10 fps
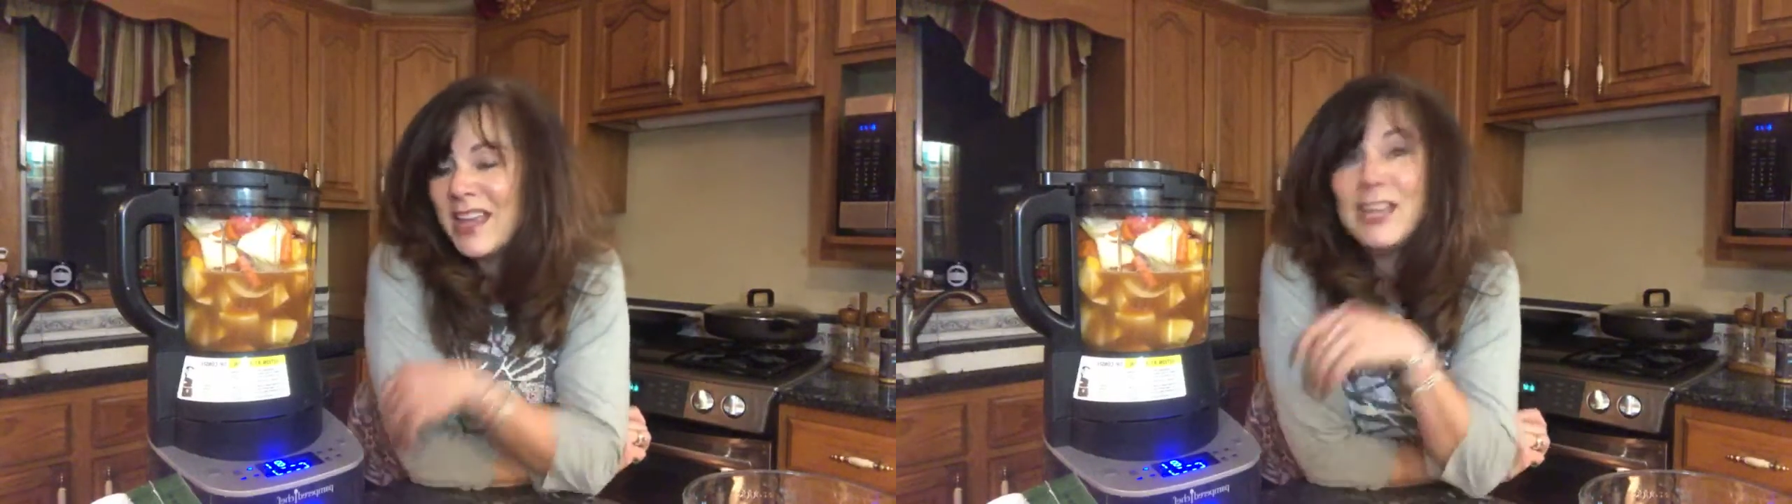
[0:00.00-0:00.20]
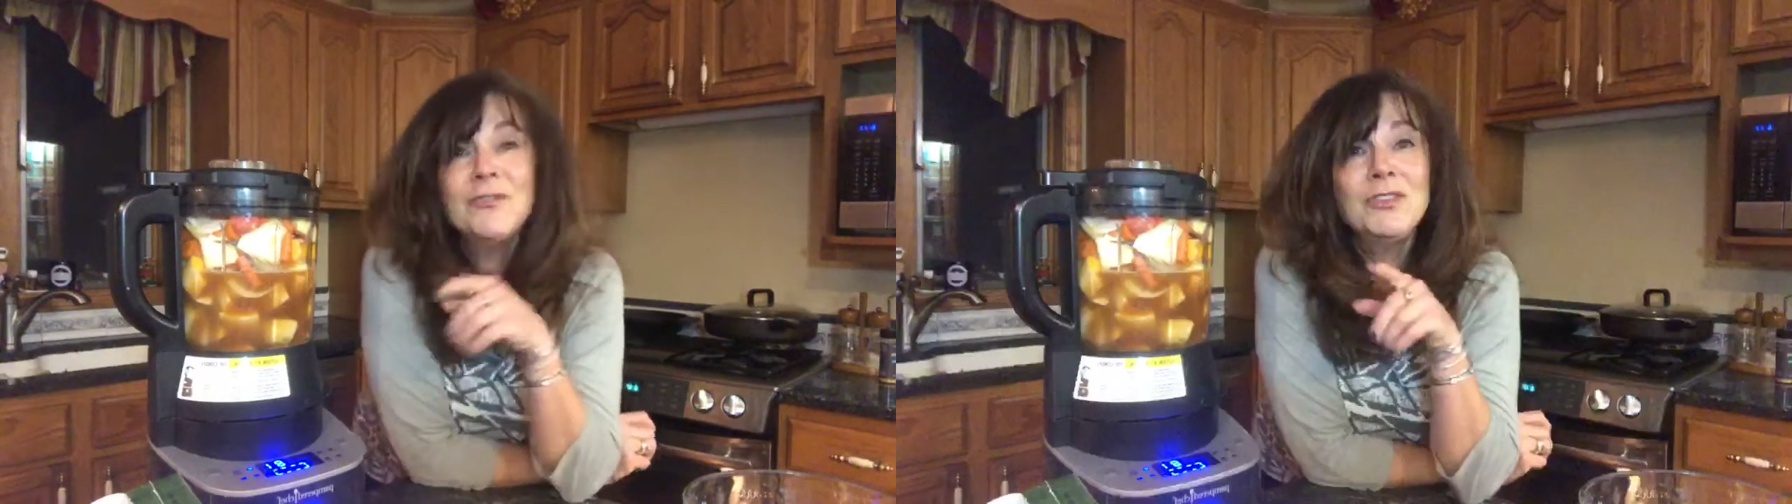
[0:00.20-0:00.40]

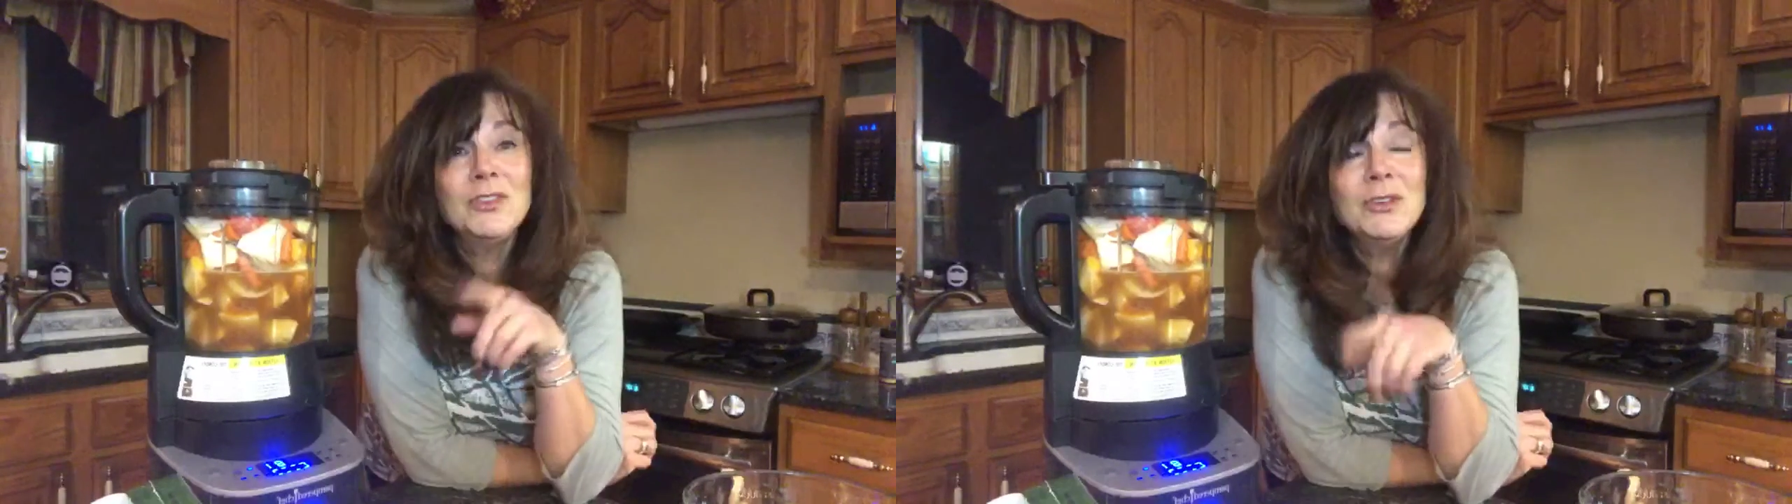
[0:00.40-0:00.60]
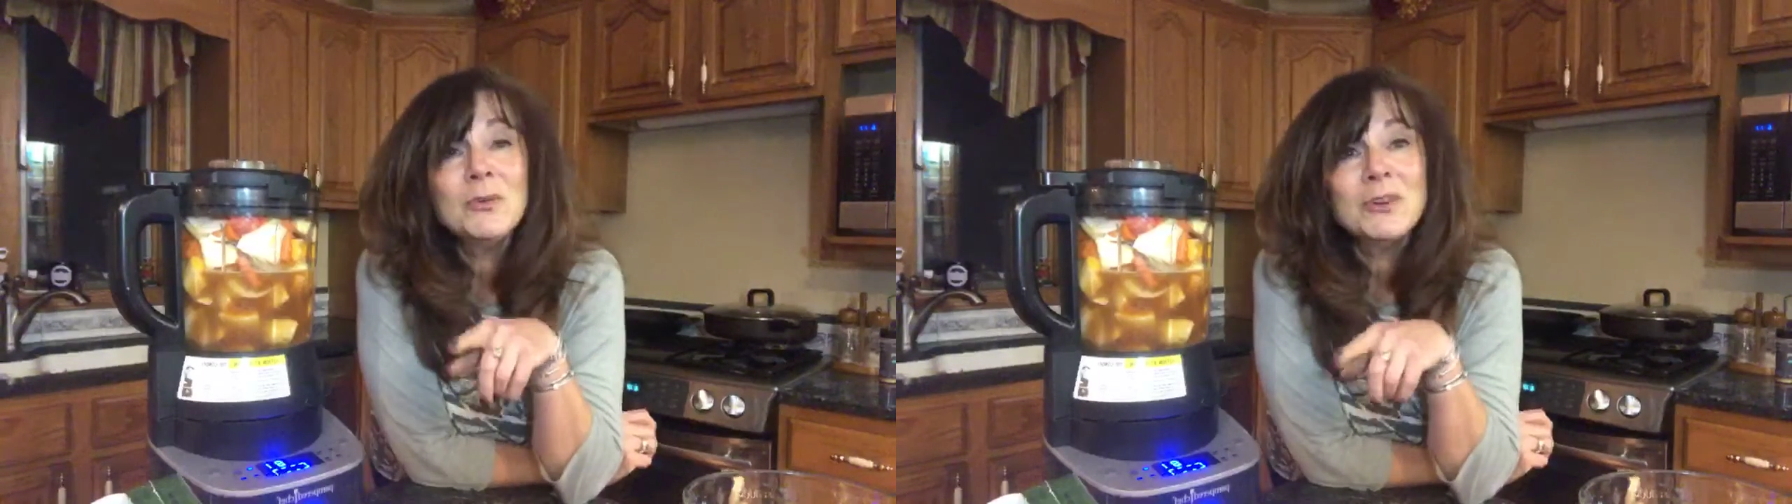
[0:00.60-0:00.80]
If
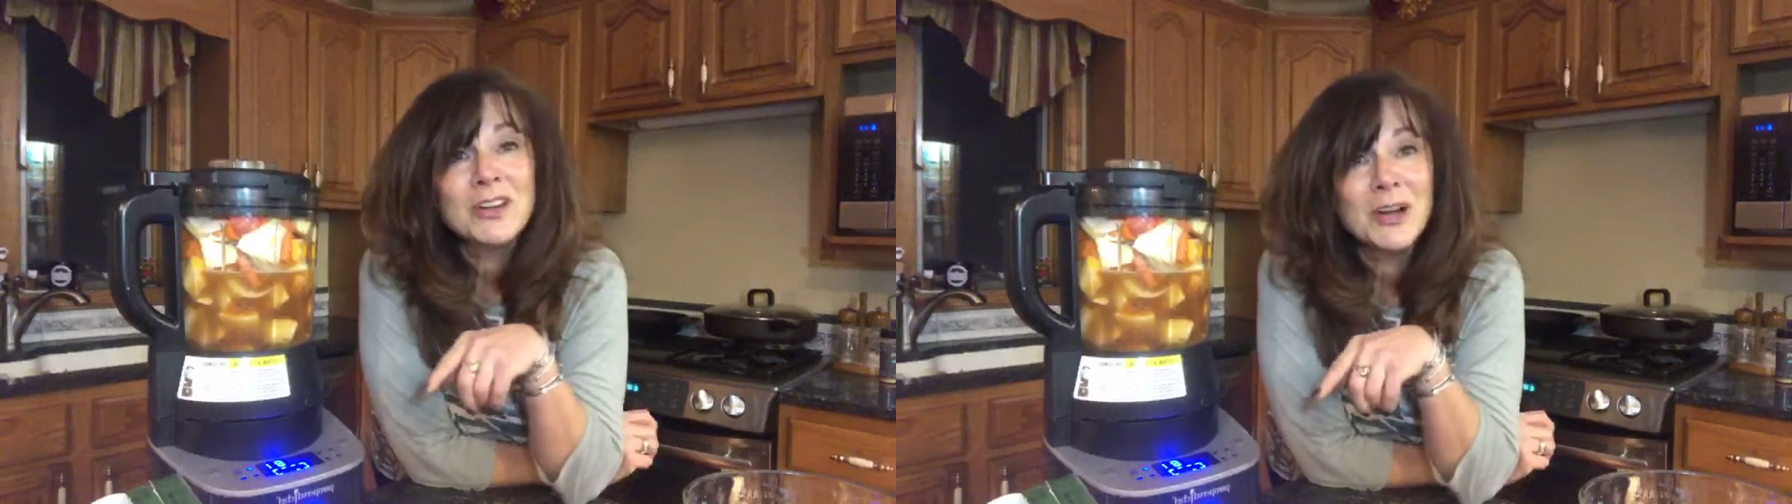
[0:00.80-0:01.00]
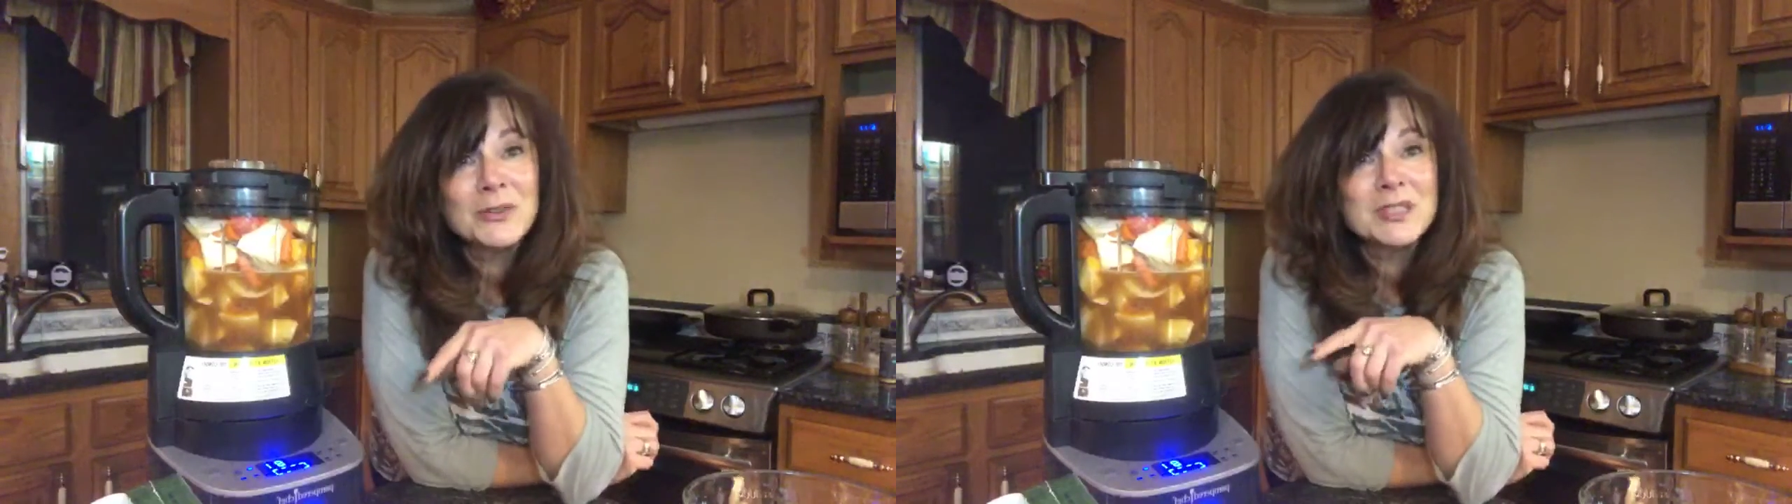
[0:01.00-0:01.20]
you were to
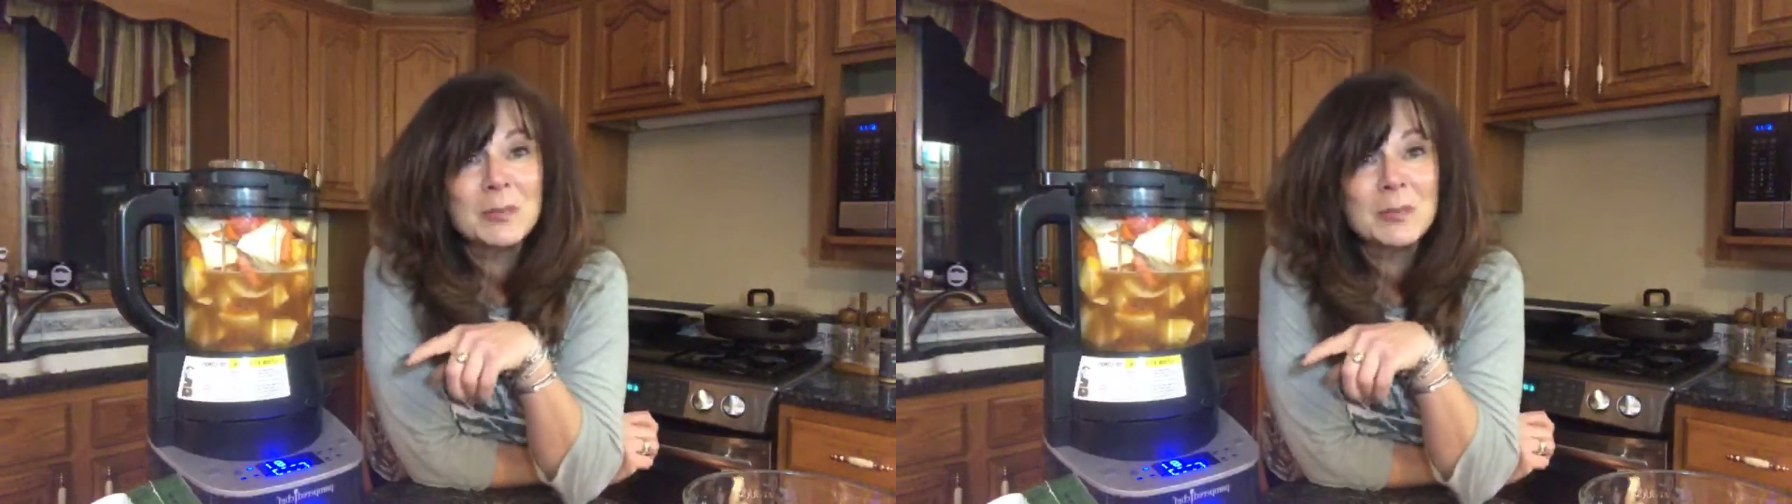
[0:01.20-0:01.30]
host